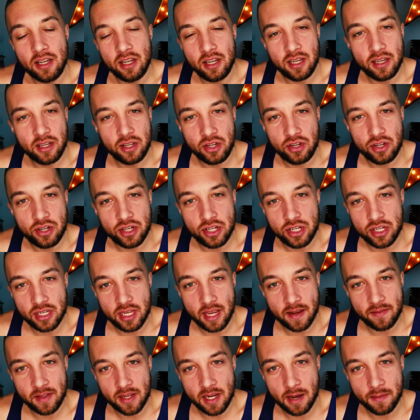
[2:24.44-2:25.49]
You should just
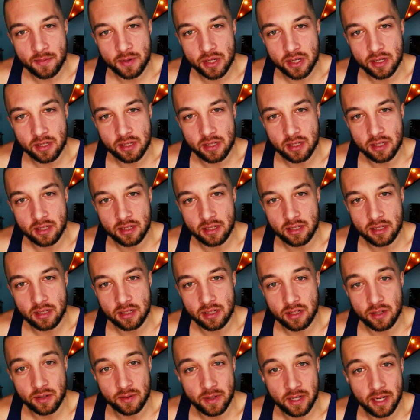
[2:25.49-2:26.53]
have the option to
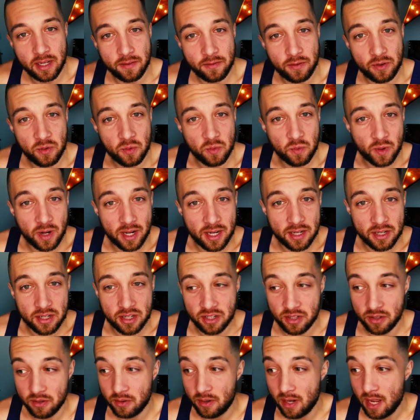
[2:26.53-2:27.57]
do it if you want
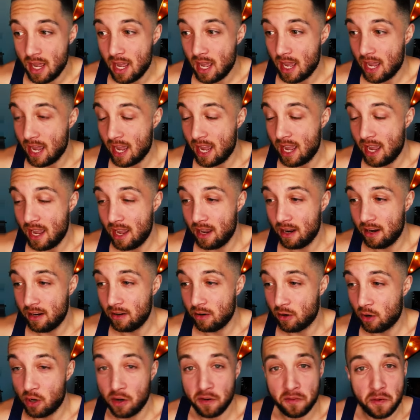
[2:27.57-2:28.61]
to,
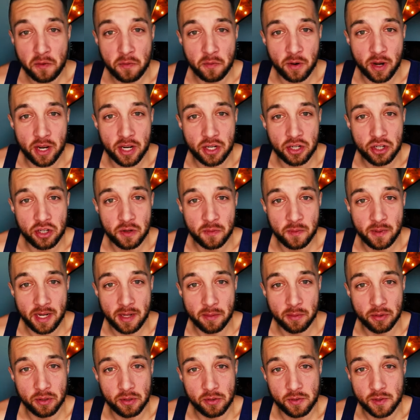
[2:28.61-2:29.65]
and all of your friends should be
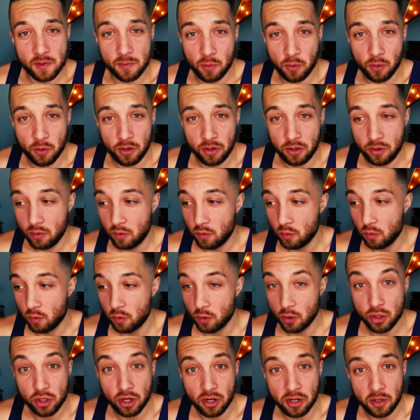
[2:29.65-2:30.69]
able to support you
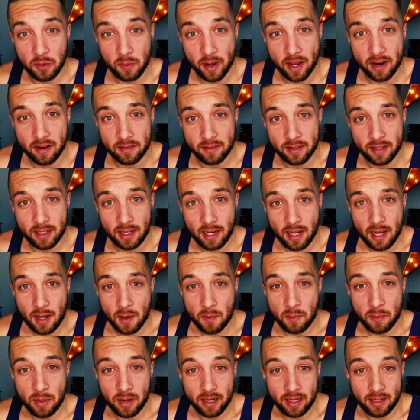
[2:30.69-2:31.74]
or talk you out of it,
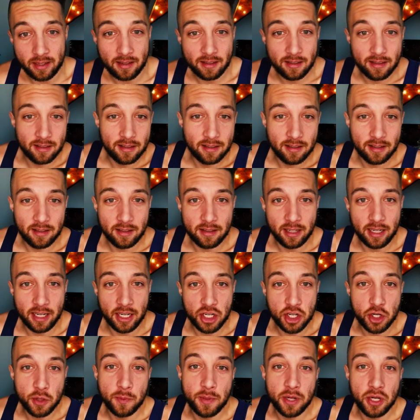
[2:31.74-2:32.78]
but
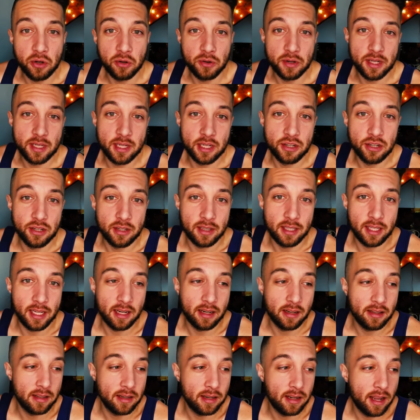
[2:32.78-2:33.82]
it should be your decision at the
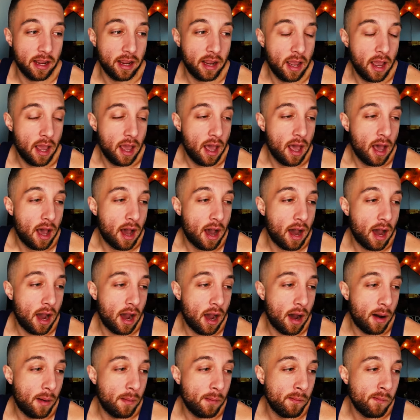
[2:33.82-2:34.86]
end of the day.
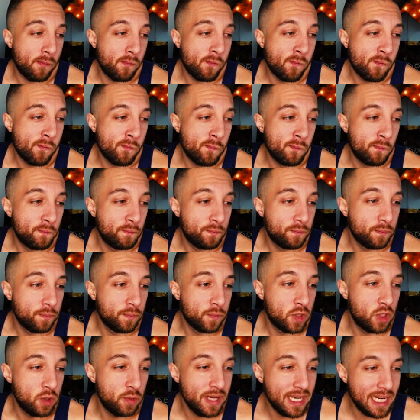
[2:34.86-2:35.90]
Do
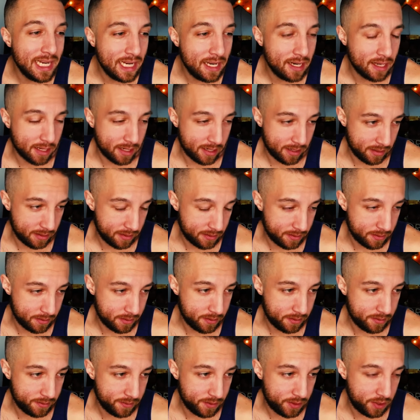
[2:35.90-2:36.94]
we need it?
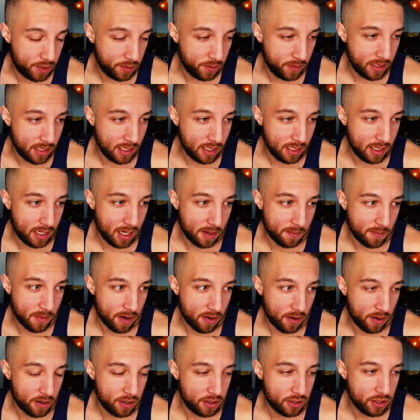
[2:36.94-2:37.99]
Do we need gay
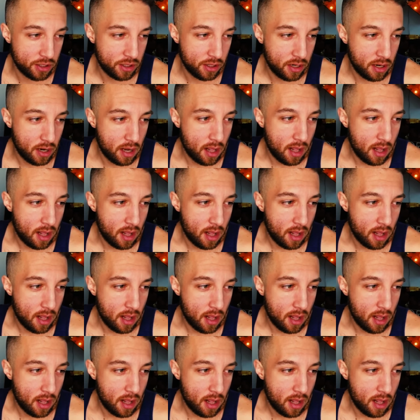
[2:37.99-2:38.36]
marriage?